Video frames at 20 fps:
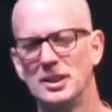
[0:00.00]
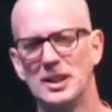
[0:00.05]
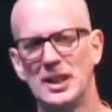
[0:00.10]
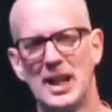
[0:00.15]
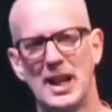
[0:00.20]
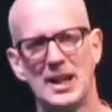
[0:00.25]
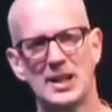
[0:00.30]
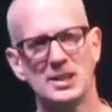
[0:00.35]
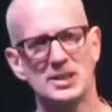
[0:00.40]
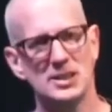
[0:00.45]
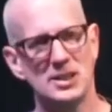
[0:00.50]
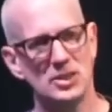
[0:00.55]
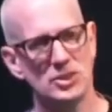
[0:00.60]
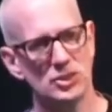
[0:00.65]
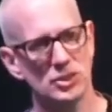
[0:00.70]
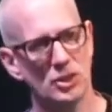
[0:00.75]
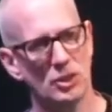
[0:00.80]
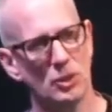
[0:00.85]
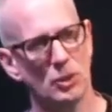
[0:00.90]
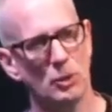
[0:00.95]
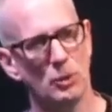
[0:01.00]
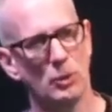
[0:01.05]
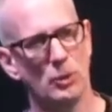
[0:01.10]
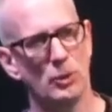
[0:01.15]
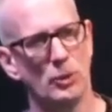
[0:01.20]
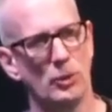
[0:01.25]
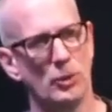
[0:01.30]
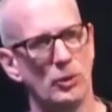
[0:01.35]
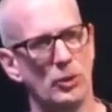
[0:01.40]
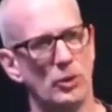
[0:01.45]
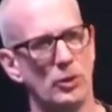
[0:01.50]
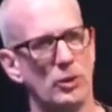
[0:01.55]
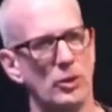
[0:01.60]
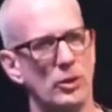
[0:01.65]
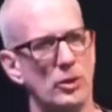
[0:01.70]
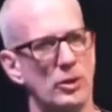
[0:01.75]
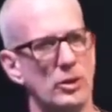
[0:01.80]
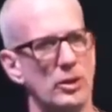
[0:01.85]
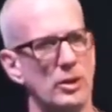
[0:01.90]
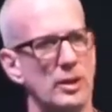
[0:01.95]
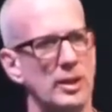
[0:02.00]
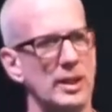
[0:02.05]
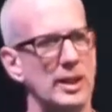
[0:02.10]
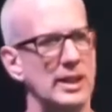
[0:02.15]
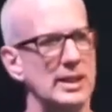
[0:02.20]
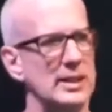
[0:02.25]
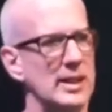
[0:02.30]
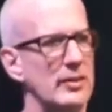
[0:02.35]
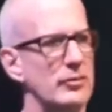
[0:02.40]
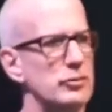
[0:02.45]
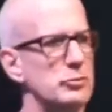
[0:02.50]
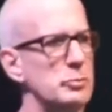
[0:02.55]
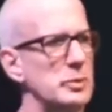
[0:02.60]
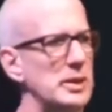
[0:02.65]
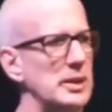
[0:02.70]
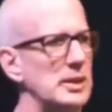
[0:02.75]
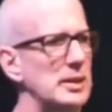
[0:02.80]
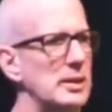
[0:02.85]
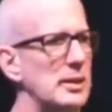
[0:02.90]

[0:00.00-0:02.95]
How does he show he loves me?